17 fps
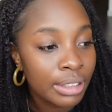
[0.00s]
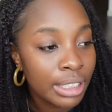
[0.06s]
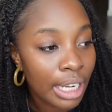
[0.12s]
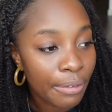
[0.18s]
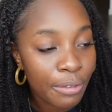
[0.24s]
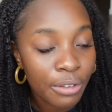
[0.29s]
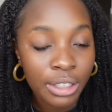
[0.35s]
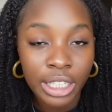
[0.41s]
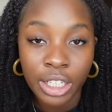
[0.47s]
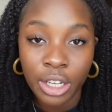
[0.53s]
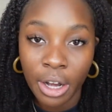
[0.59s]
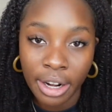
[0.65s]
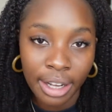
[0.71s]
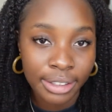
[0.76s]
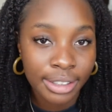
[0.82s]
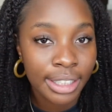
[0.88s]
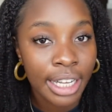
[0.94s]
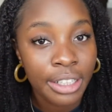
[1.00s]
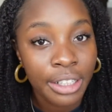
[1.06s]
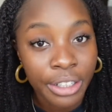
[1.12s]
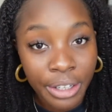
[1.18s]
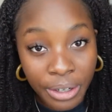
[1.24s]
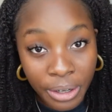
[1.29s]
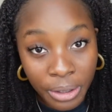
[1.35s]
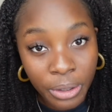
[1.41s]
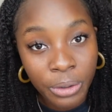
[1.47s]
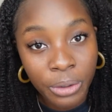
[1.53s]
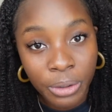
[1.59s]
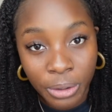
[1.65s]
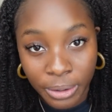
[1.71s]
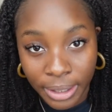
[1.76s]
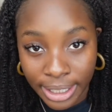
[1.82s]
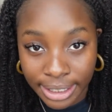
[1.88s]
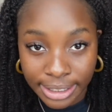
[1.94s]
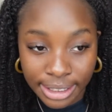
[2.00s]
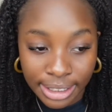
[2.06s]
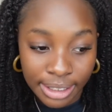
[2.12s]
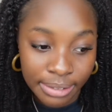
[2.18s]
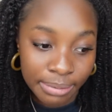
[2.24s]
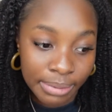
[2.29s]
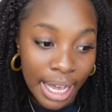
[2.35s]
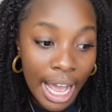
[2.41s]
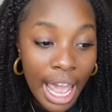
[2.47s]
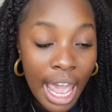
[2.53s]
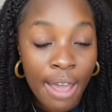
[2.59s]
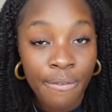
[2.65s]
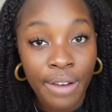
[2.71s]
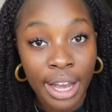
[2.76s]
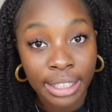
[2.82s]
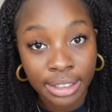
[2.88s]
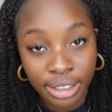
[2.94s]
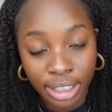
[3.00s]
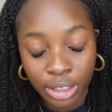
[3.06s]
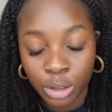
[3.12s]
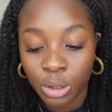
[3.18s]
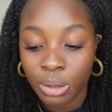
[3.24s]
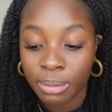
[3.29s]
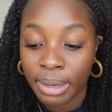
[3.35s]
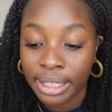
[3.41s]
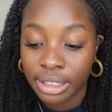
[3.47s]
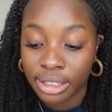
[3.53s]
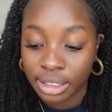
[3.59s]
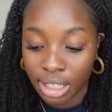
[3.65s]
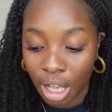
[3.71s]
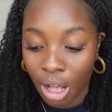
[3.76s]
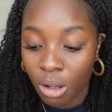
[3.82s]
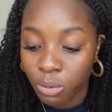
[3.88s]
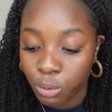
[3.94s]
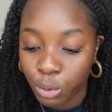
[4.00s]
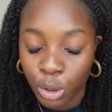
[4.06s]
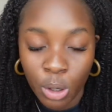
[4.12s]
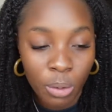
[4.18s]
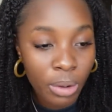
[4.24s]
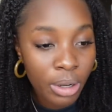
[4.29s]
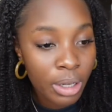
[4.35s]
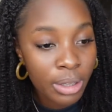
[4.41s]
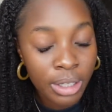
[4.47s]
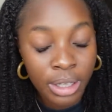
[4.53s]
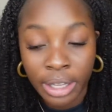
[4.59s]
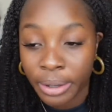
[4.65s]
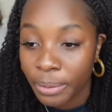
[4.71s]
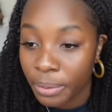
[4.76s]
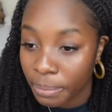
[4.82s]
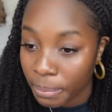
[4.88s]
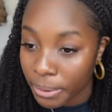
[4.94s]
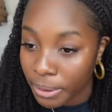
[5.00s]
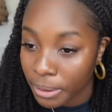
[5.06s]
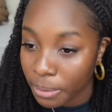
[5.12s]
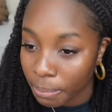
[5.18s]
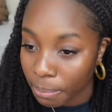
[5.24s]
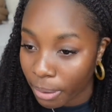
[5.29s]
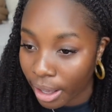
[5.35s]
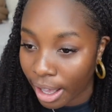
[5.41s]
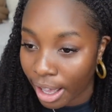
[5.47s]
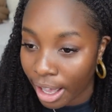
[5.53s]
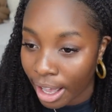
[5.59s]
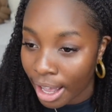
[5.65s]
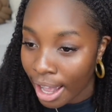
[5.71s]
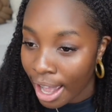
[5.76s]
definitely gone outside looking a little crazy, if I say so myself. You don't want to look like Oompa Loompa.